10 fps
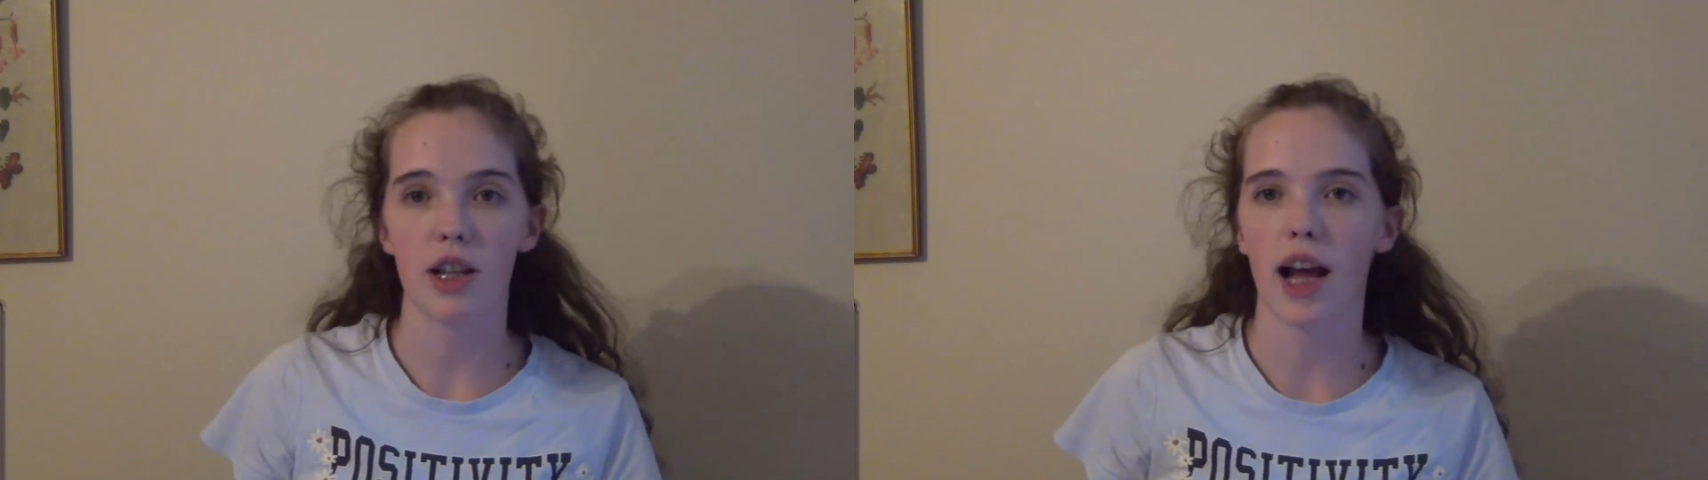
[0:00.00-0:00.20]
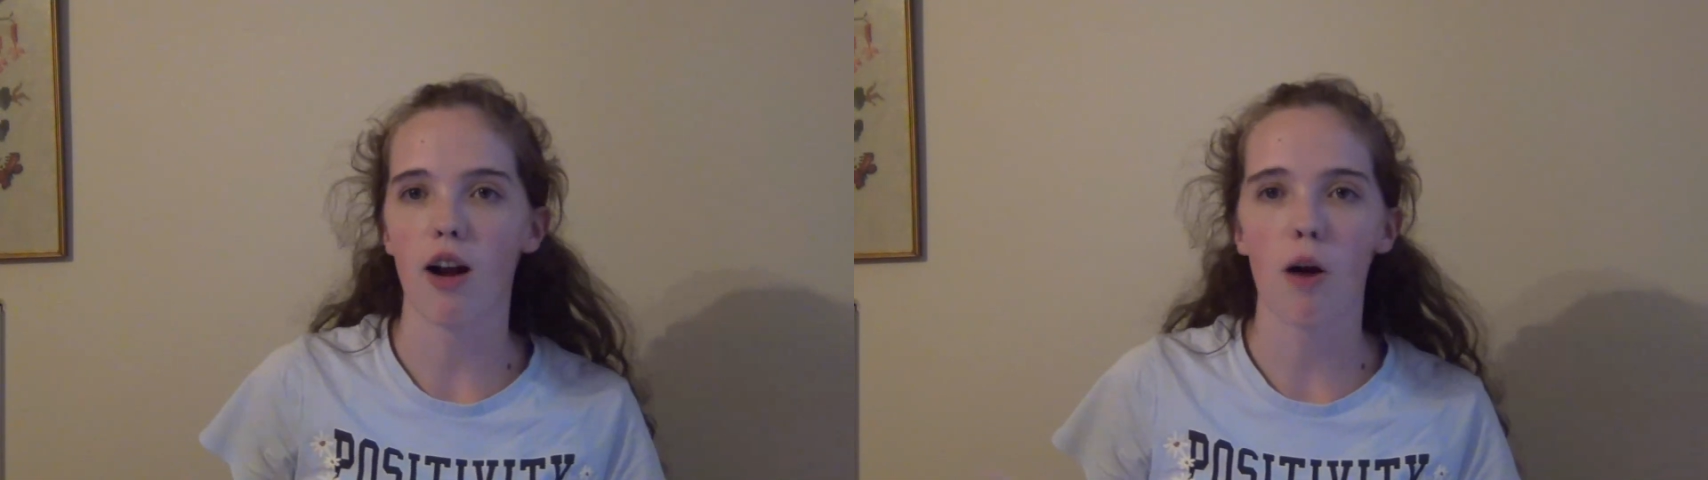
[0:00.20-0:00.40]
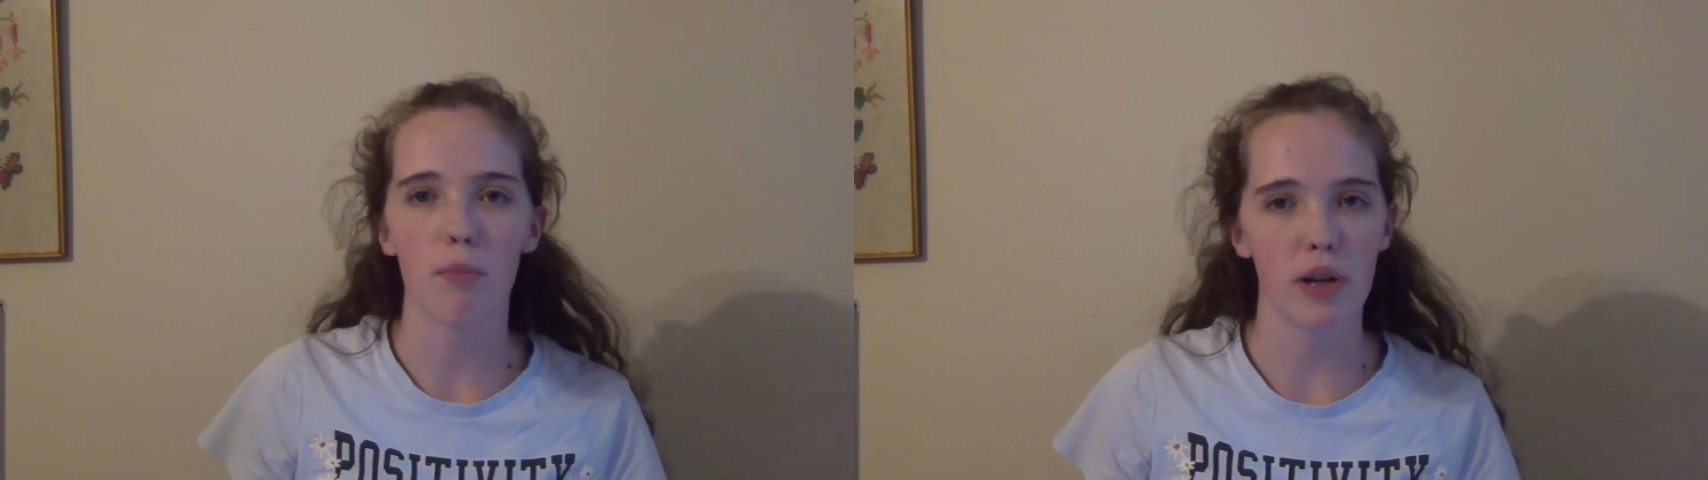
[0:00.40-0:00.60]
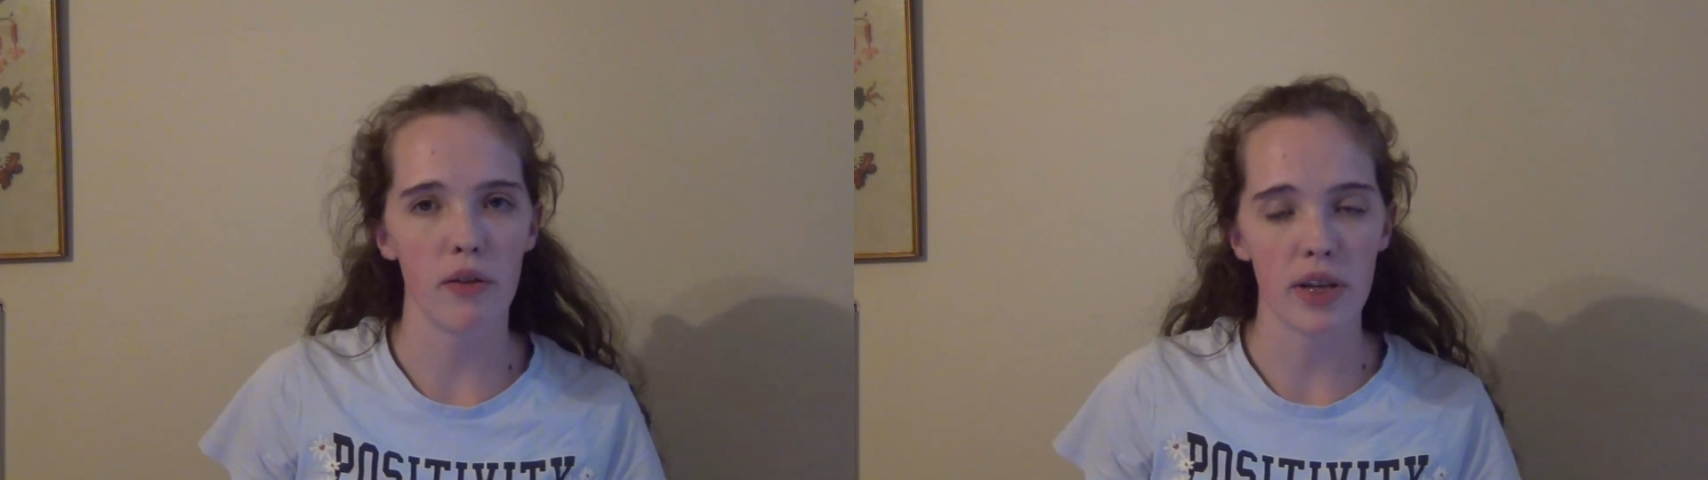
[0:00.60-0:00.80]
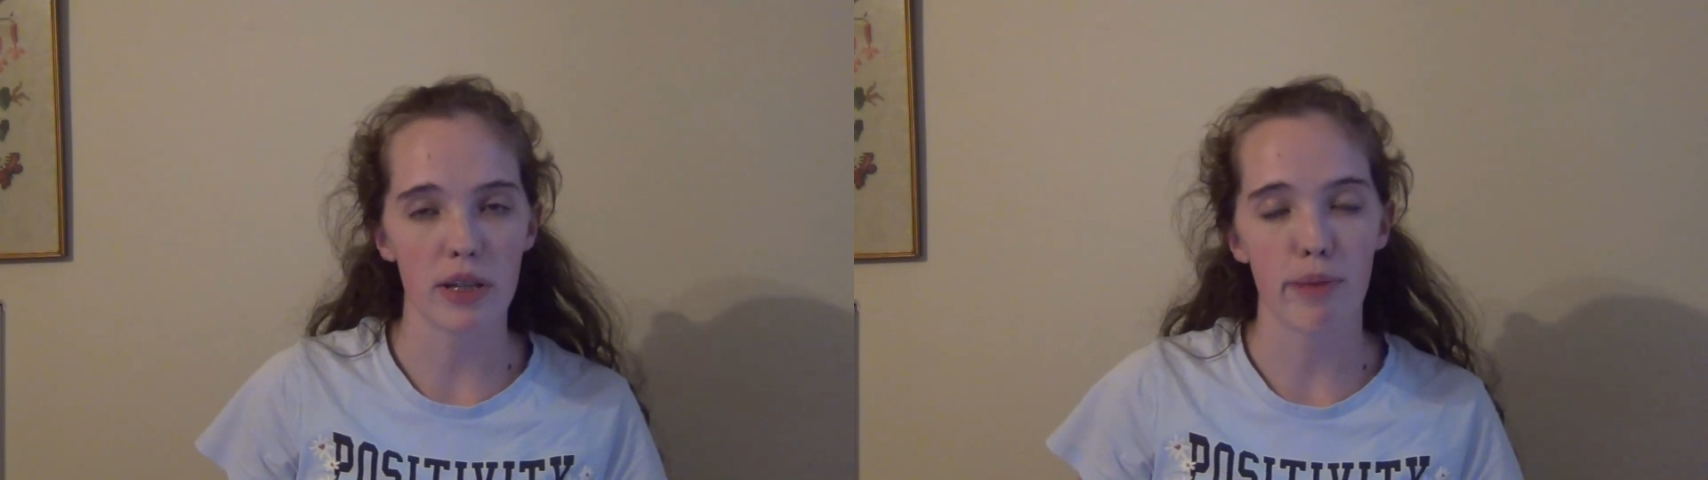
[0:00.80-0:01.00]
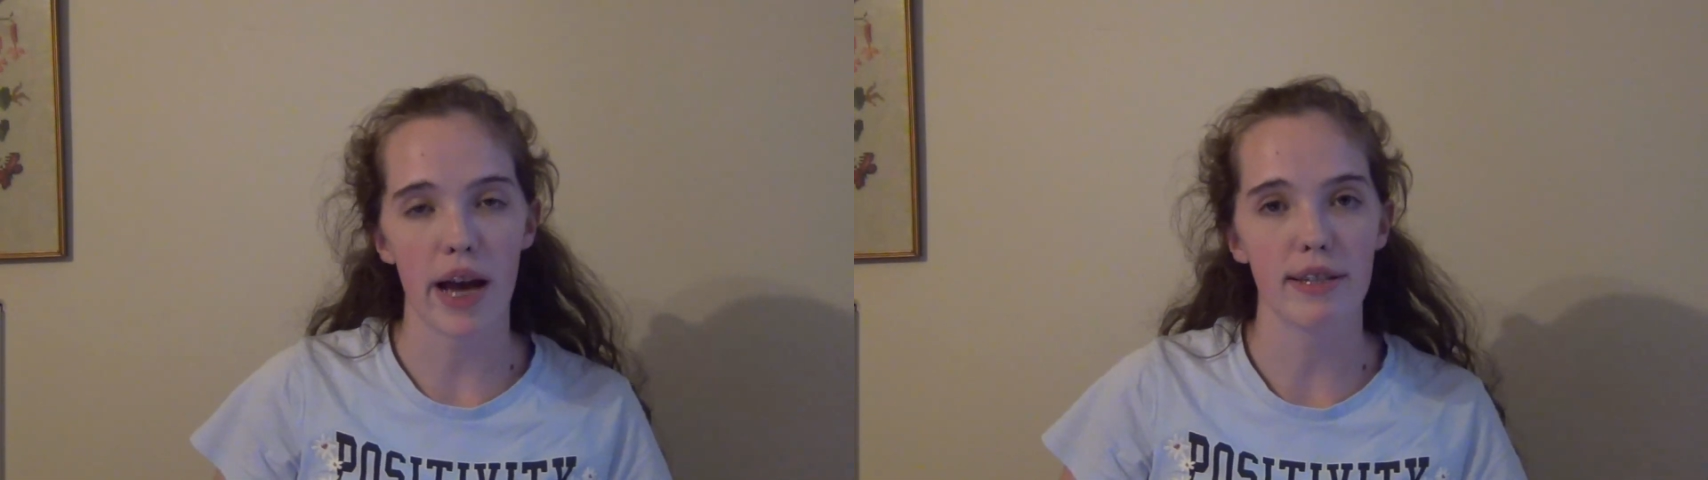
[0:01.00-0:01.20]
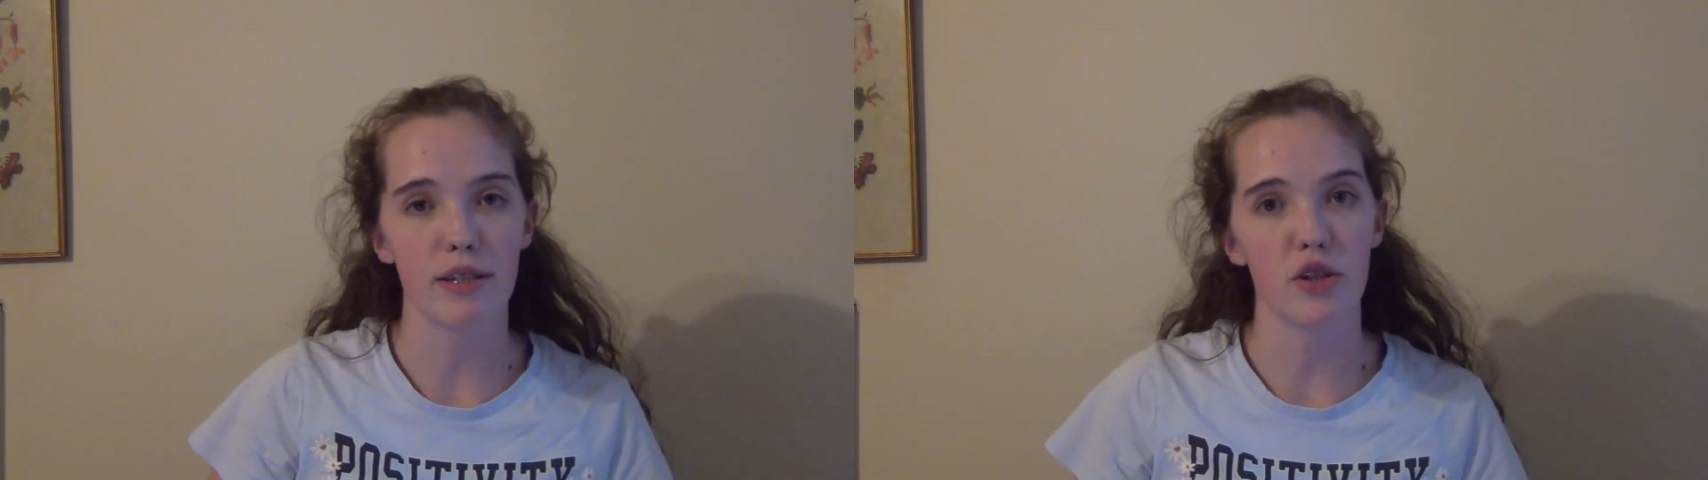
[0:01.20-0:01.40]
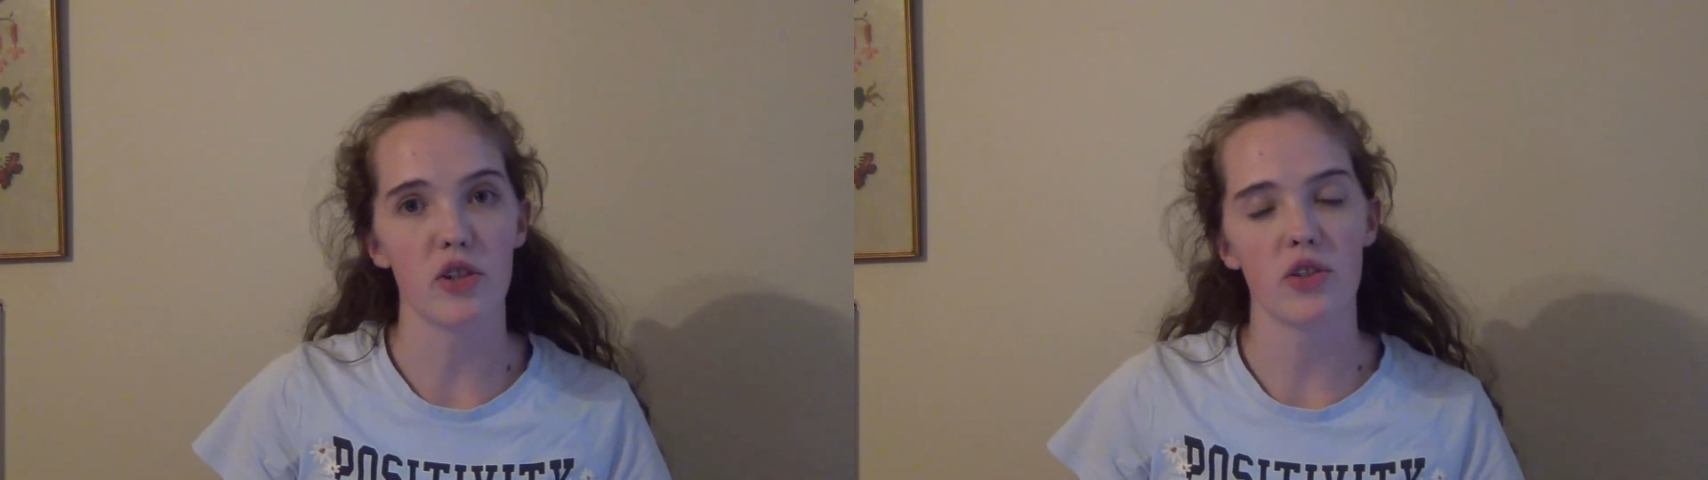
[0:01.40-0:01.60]
like our previous
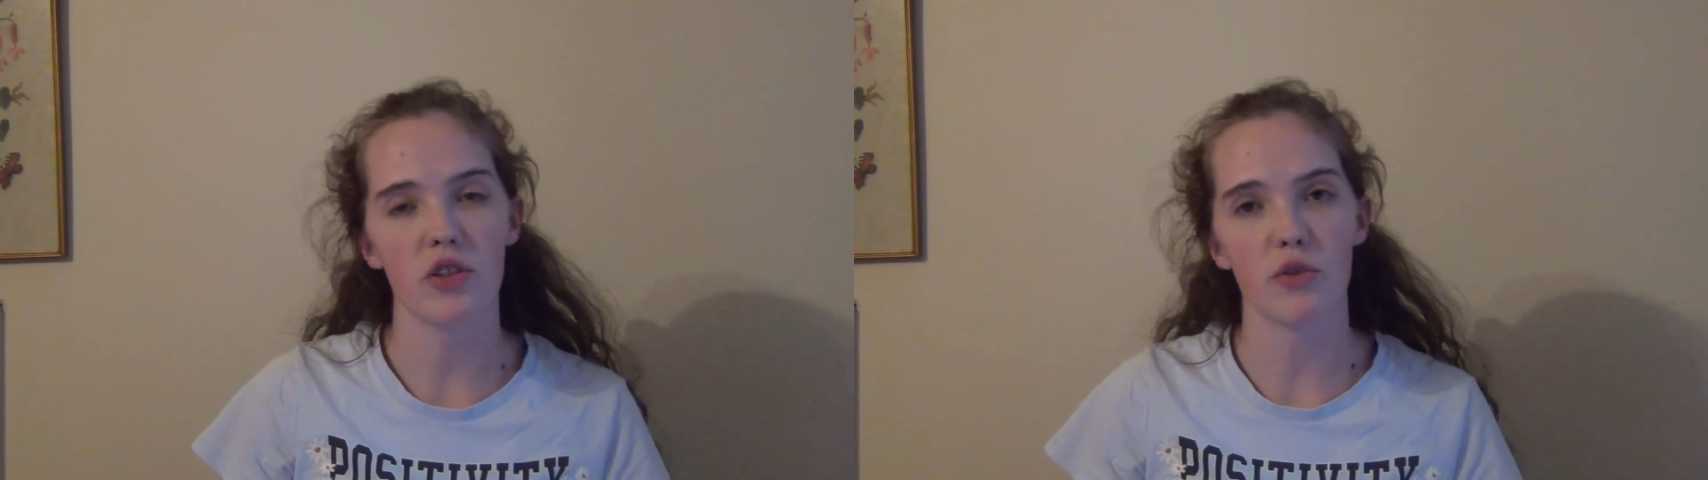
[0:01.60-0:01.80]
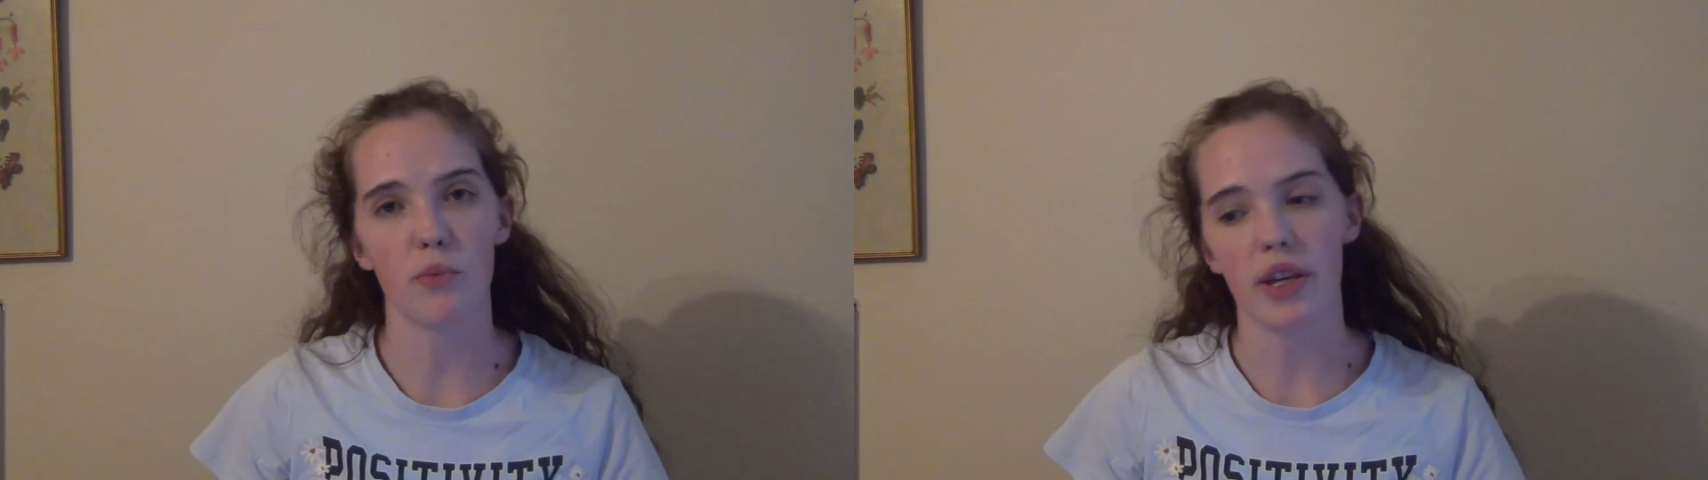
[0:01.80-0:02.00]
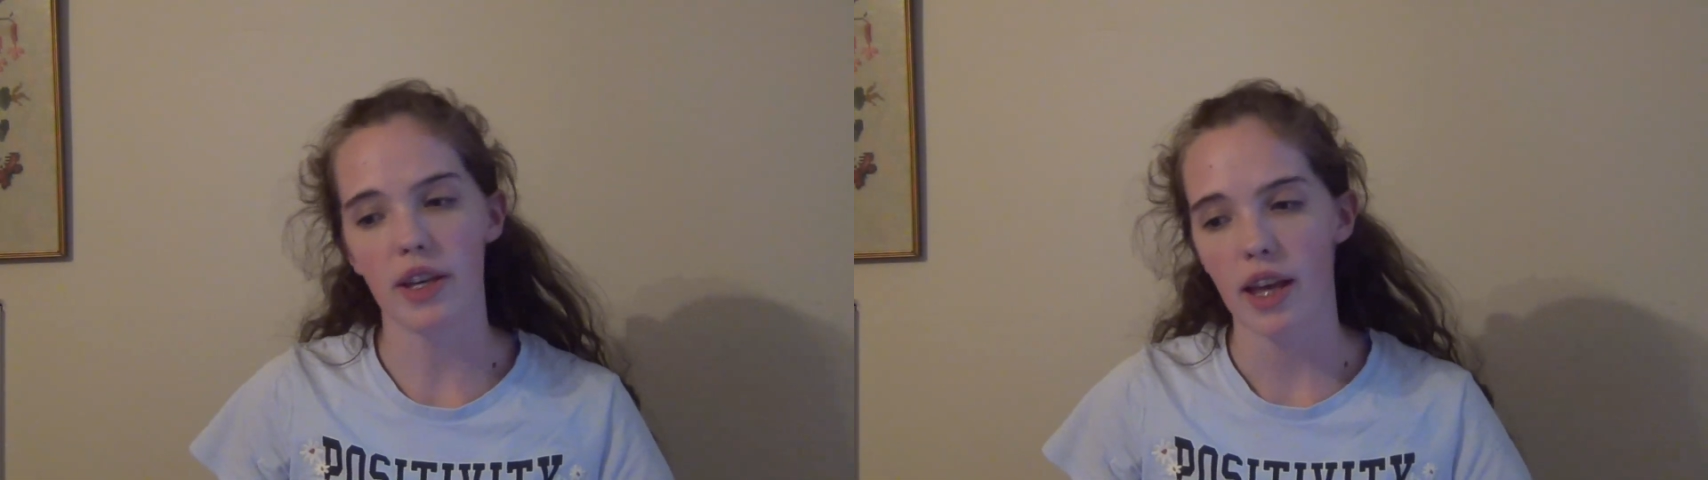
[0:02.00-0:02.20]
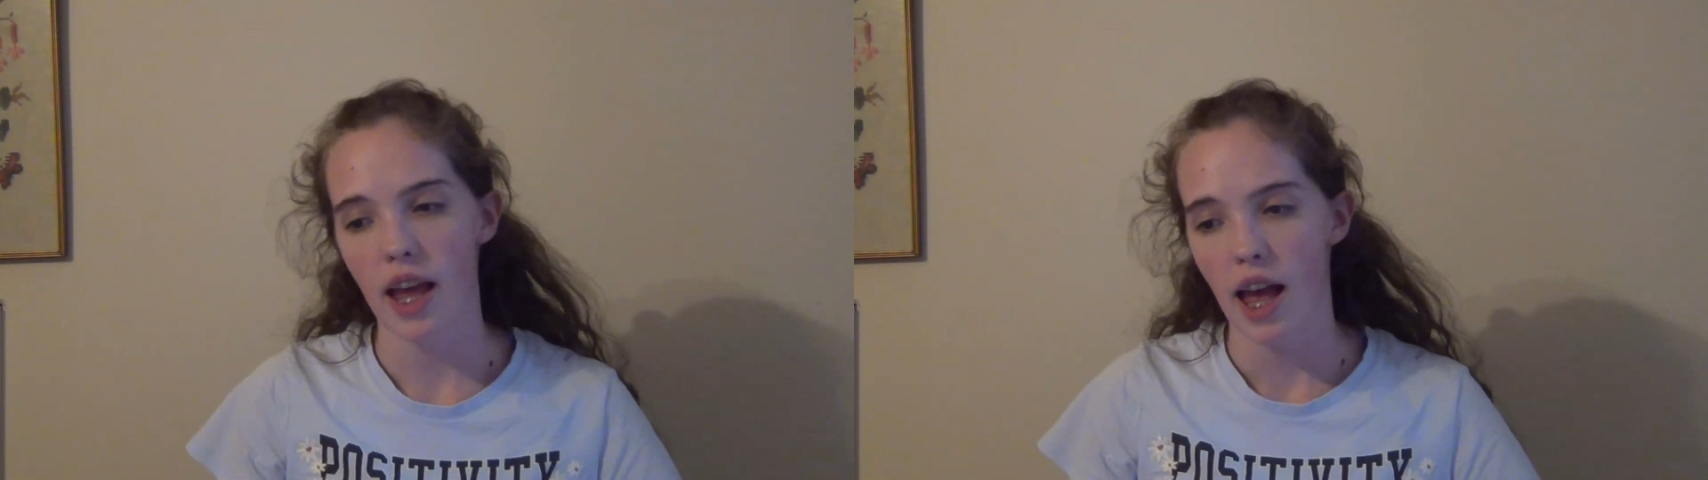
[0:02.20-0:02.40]
passages this week,